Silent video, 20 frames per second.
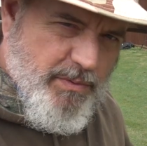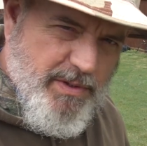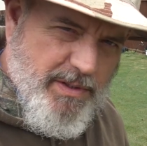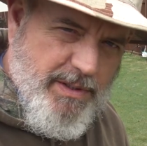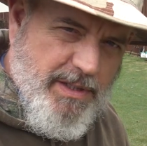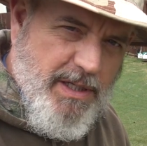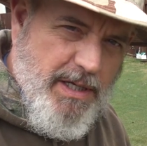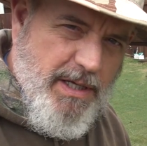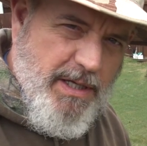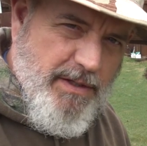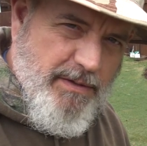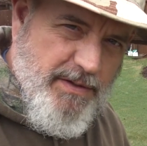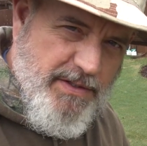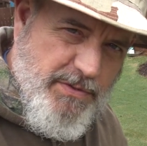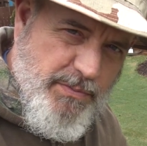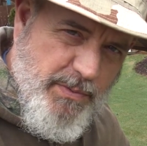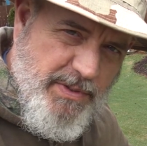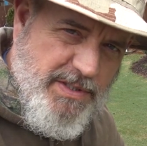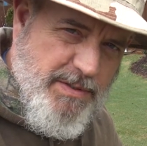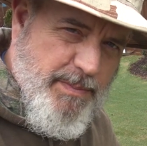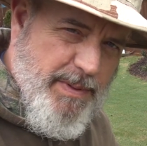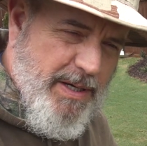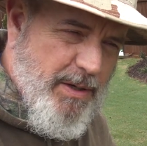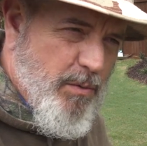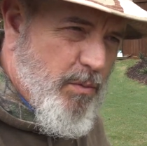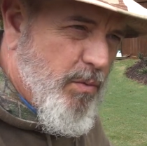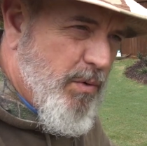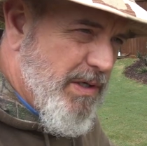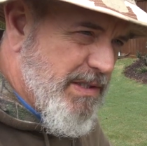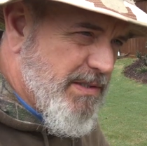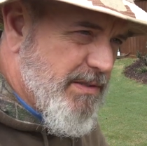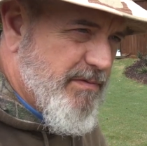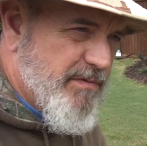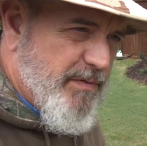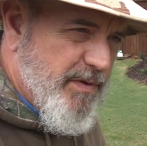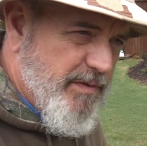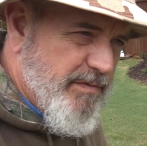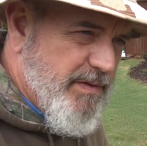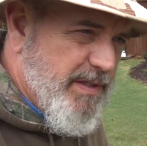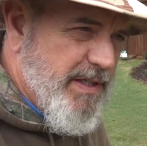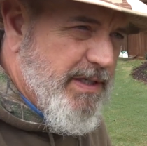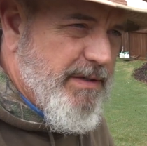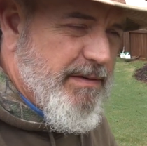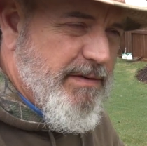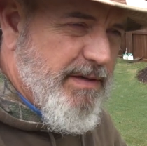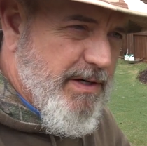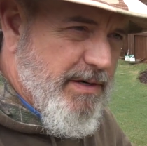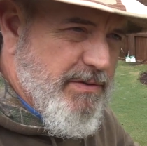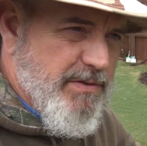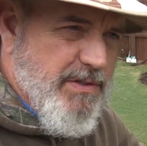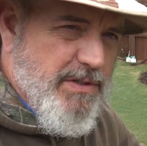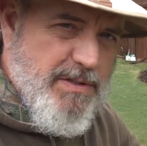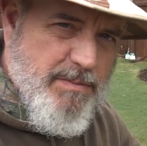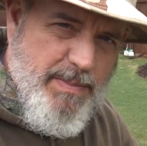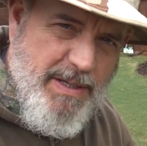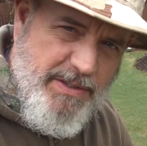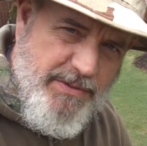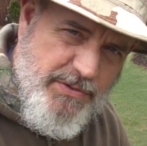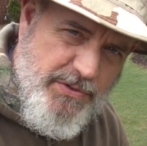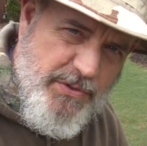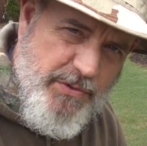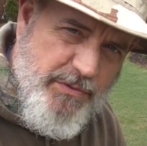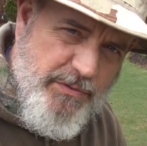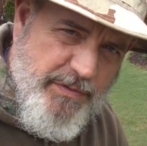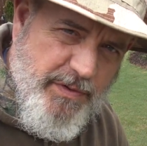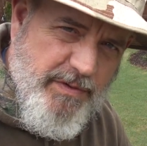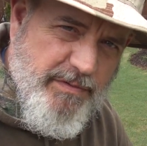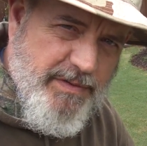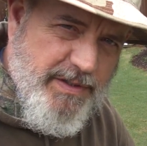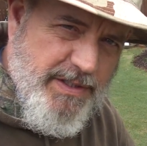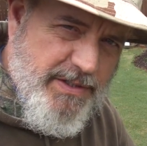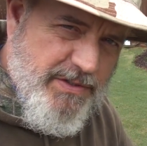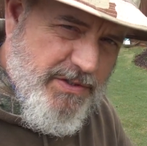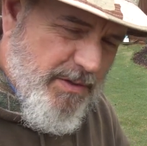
one. This one's about 150. Theirs is about 250,